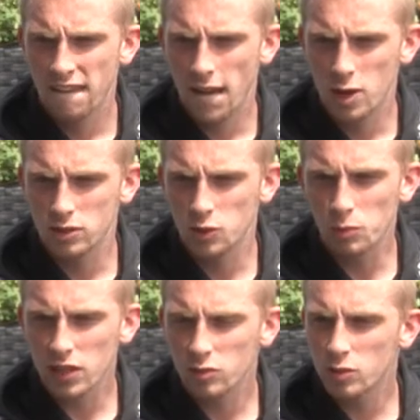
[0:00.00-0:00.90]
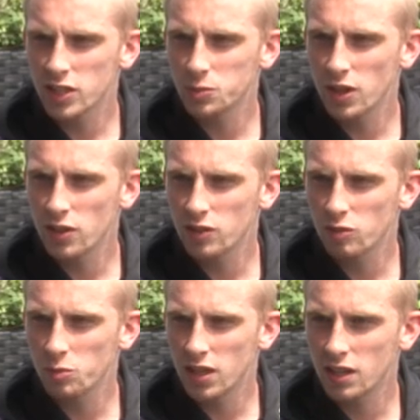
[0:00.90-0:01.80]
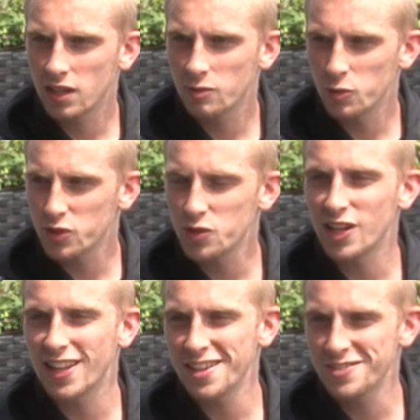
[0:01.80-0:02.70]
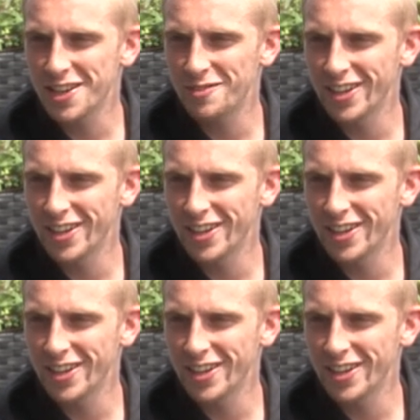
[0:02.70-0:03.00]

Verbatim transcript: yeah, it was an unbelievable experience for me and once in a lifetime,